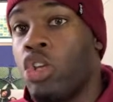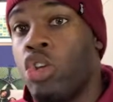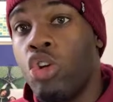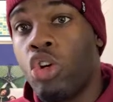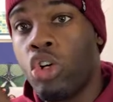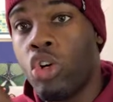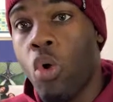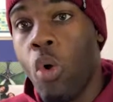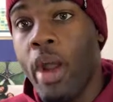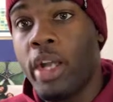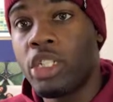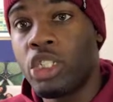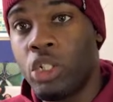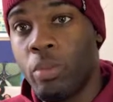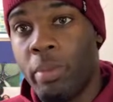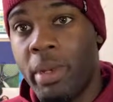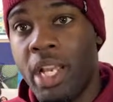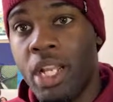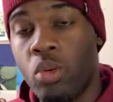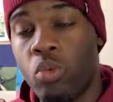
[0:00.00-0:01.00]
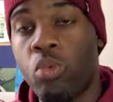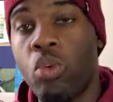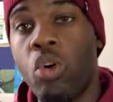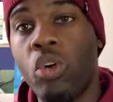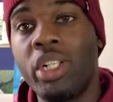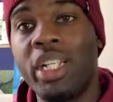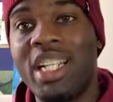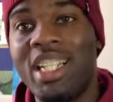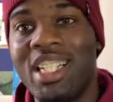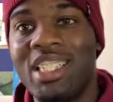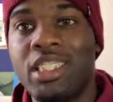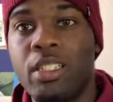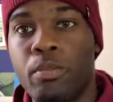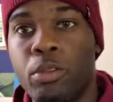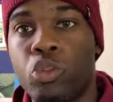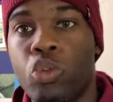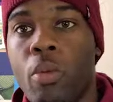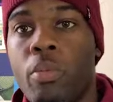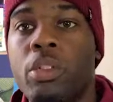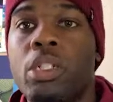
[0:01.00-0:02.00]
you're going to be enrolled in the
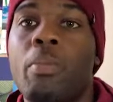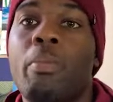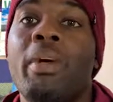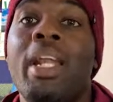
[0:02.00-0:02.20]
subscription,